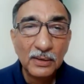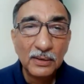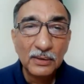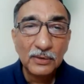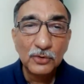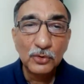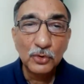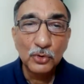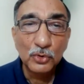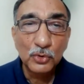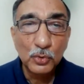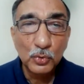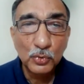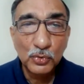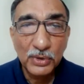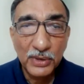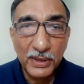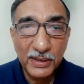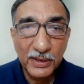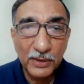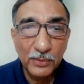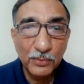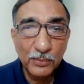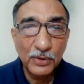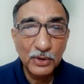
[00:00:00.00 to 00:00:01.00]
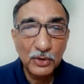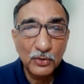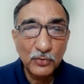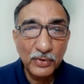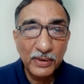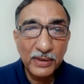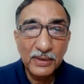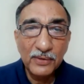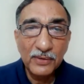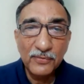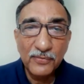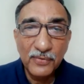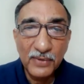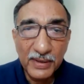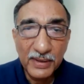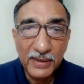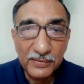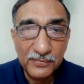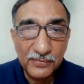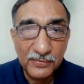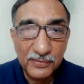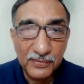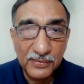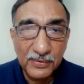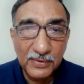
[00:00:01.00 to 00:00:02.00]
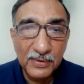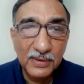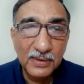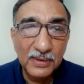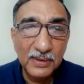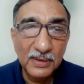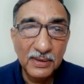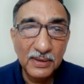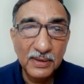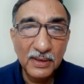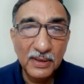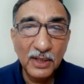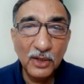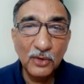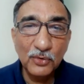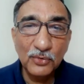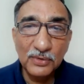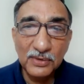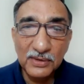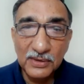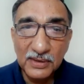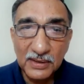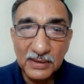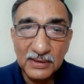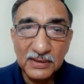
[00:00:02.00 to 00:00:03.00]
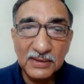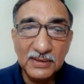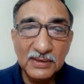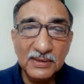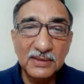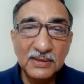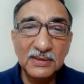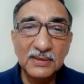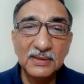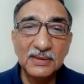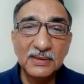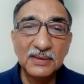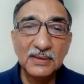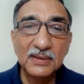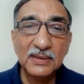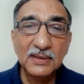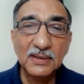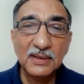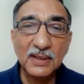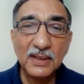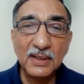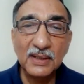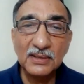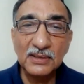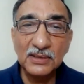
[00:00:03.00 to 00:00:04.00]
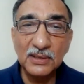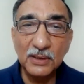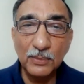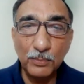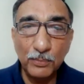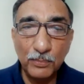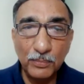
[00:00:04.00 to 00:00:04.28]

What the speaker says: So, Sutra number 25. Now, this is